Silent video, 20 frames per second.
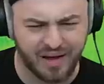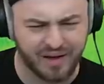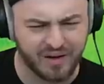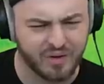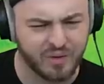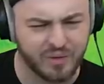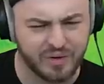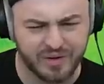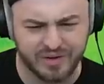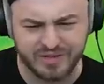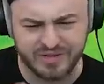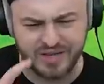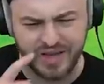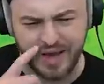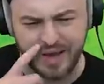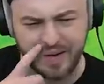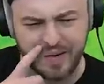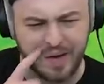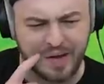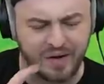I don't I know what you're him.
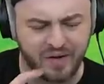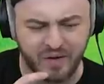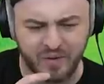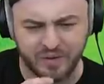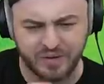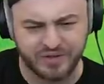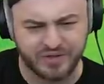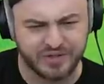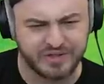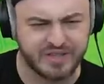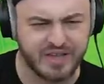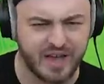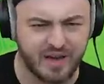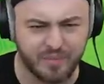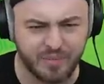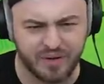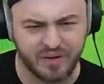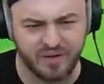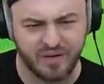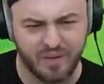saying. I don't know what you're Wait, saying.
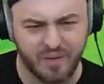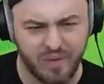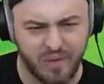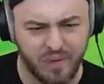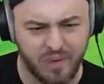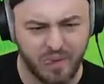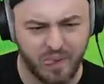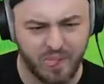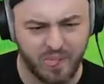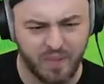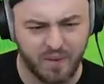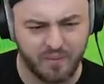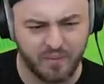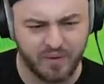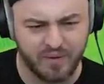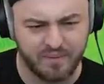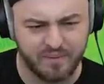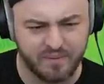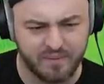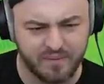Nice.
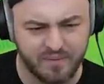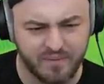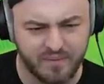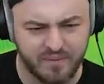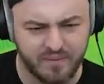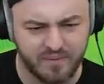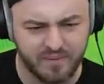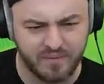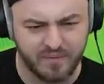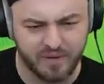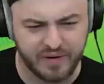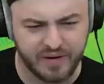But what?